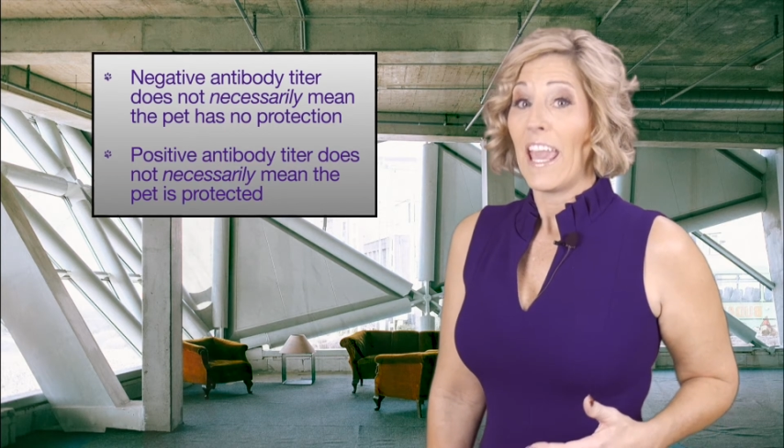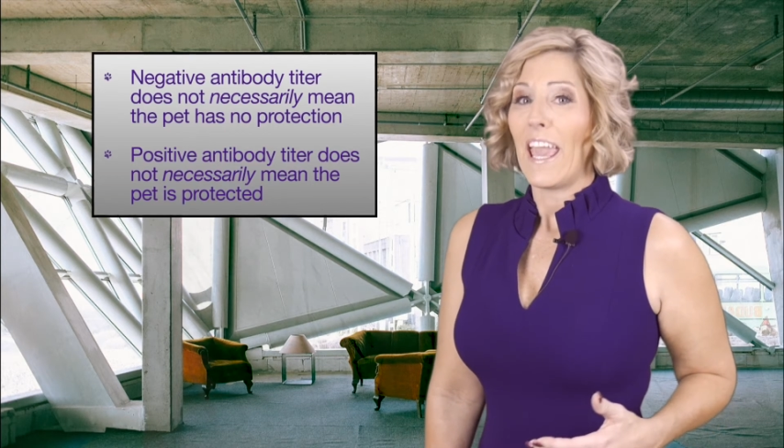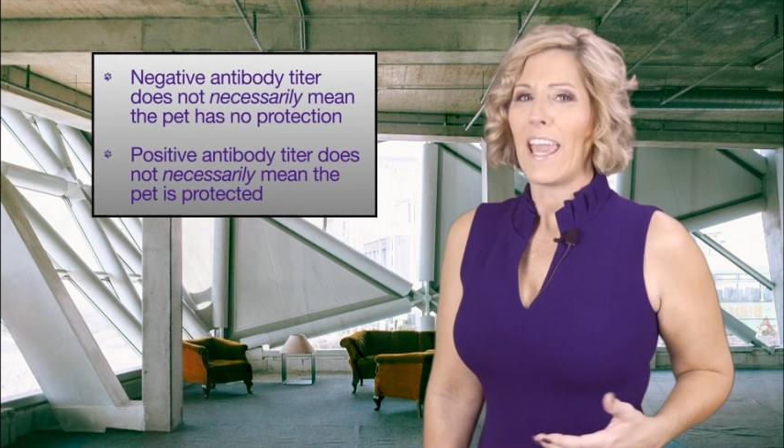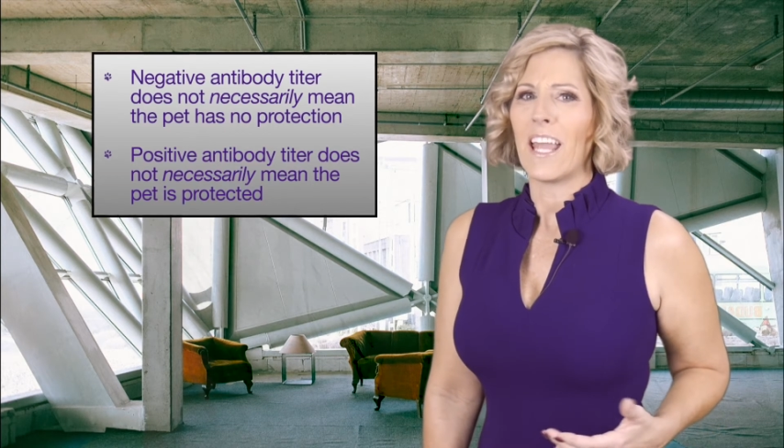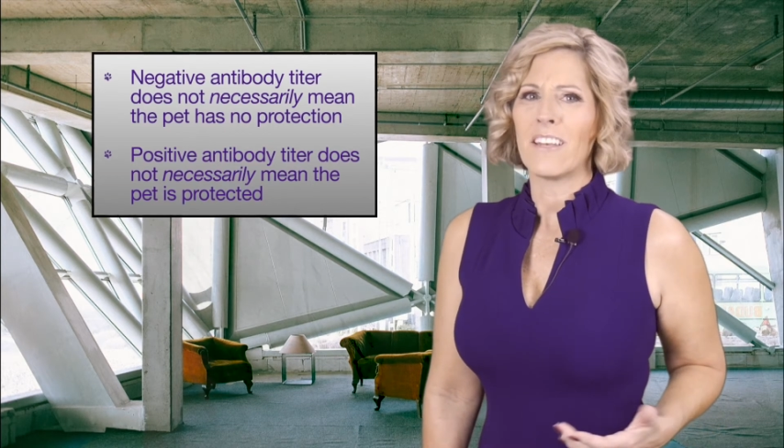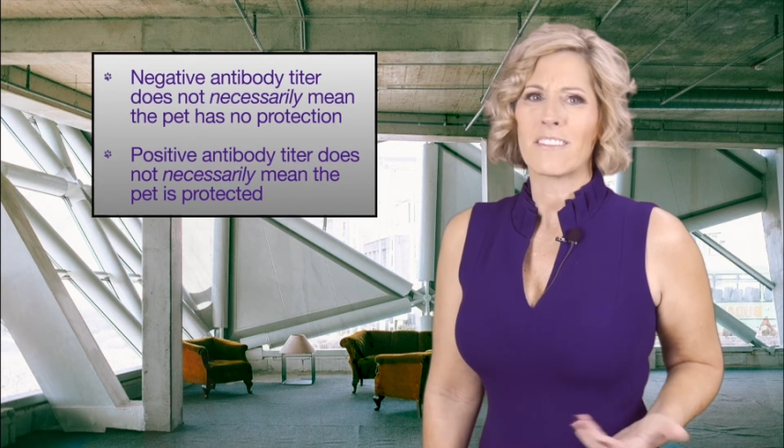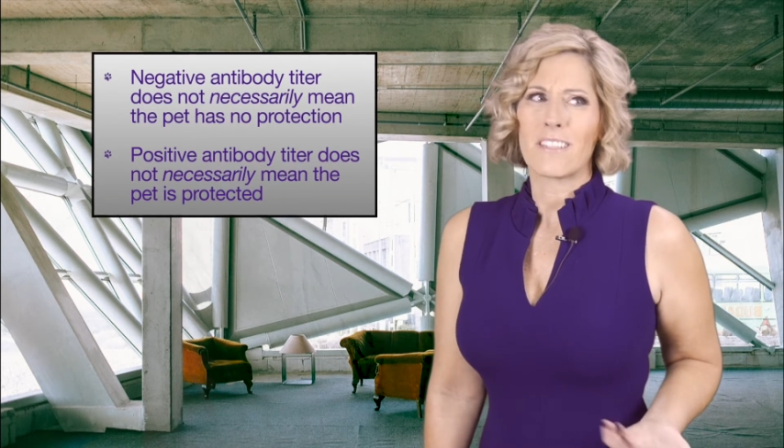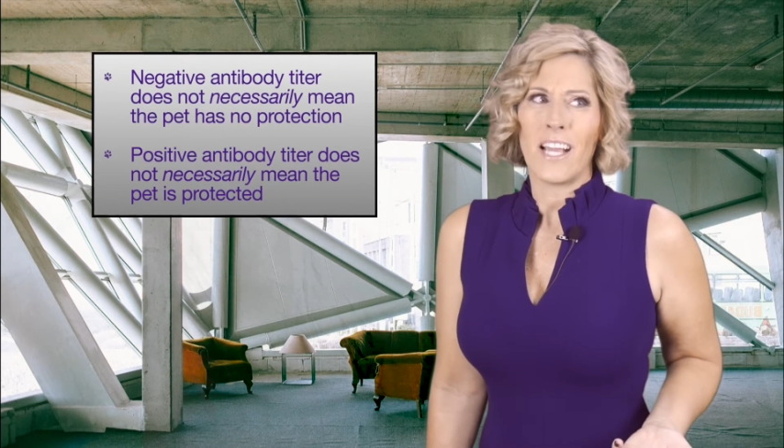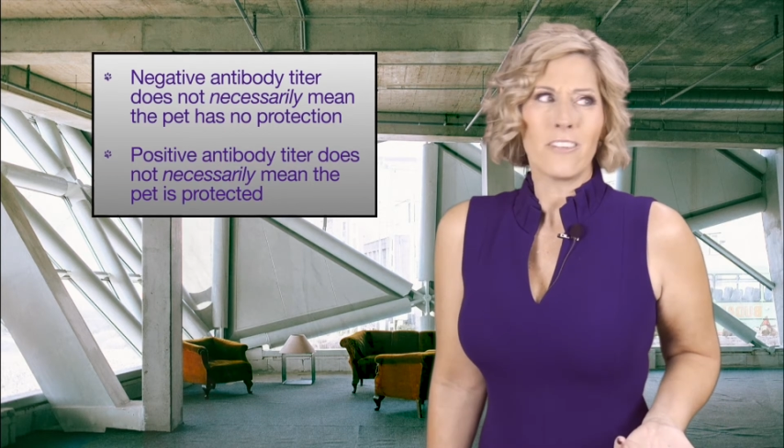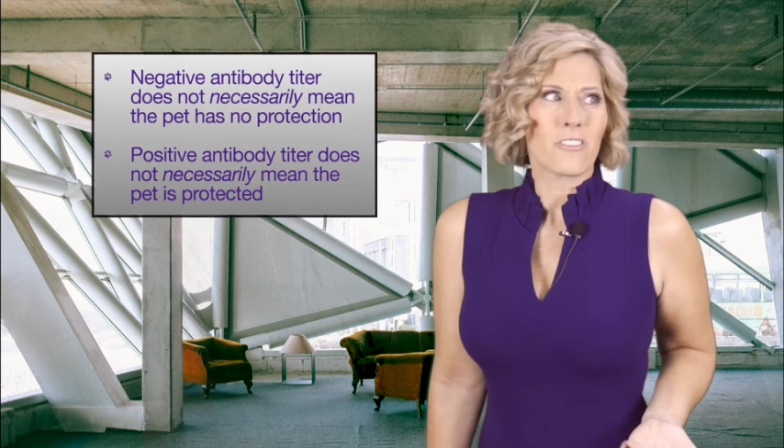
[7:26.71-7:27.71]
And
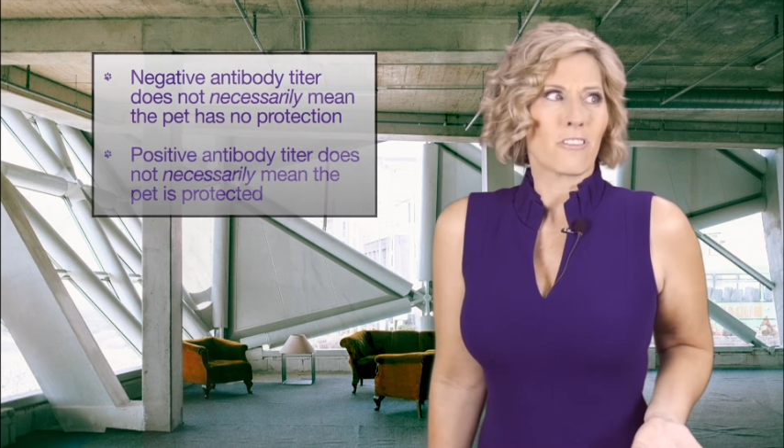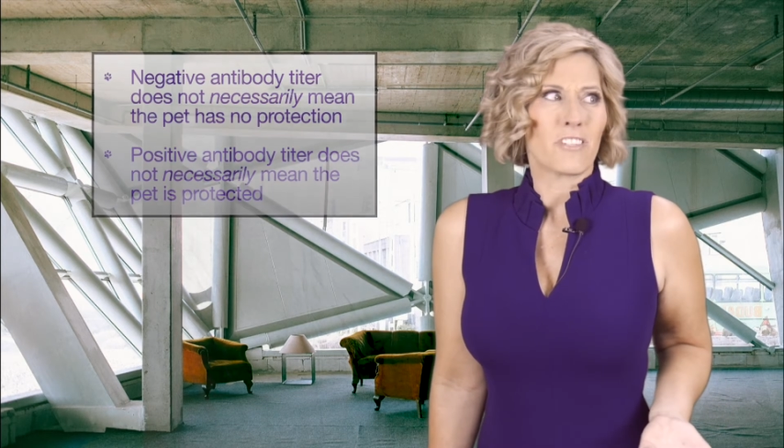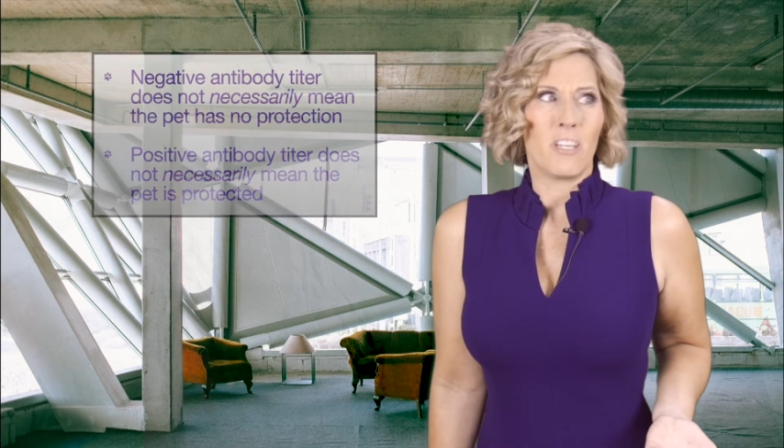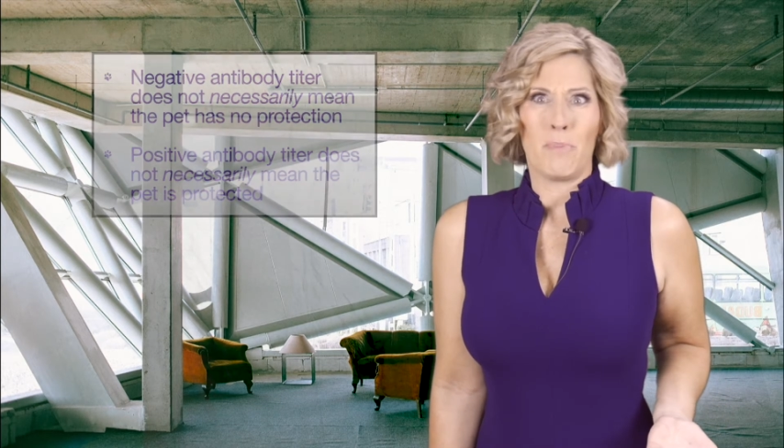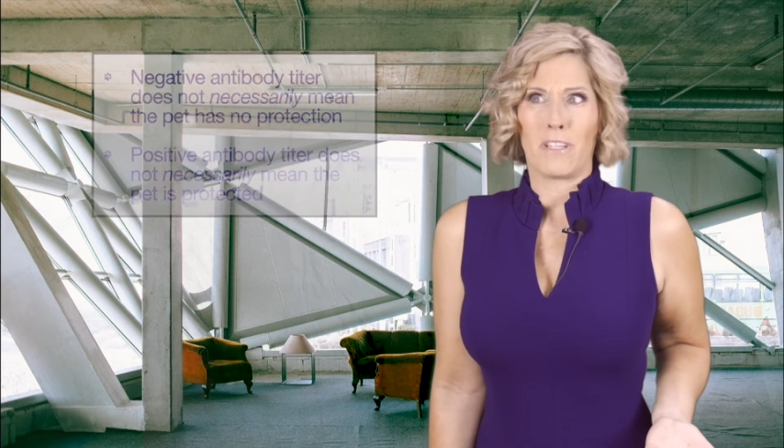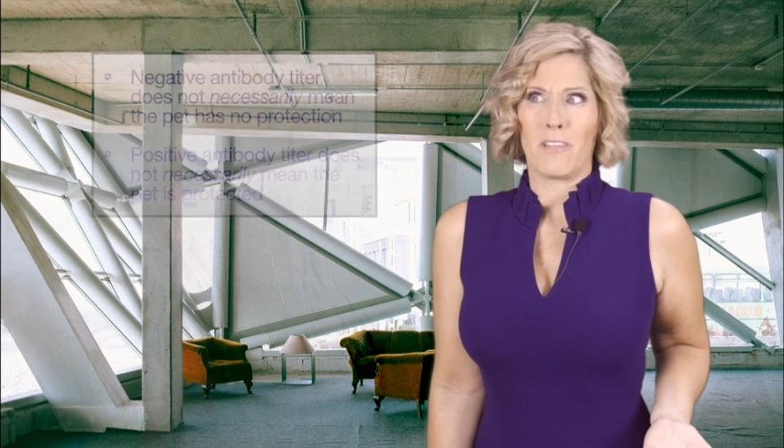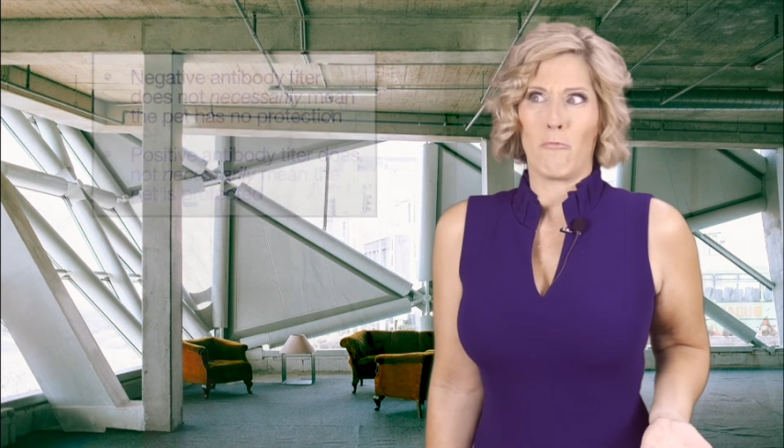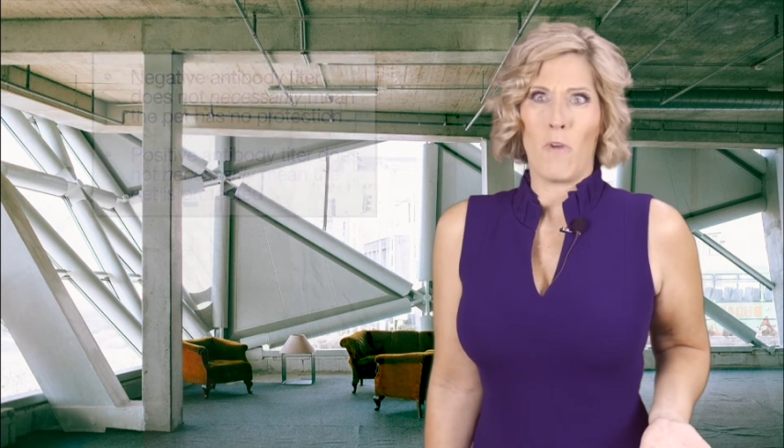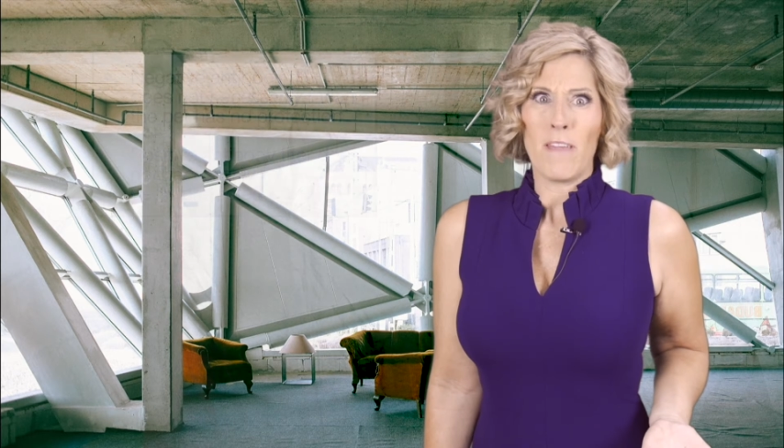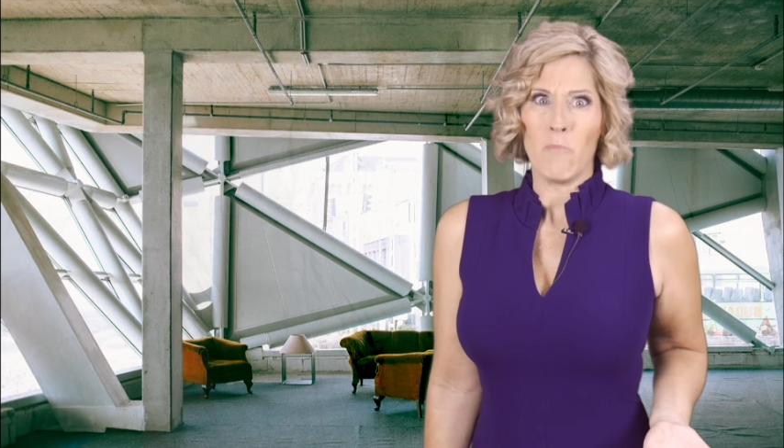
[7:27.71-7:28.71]
titers are typically way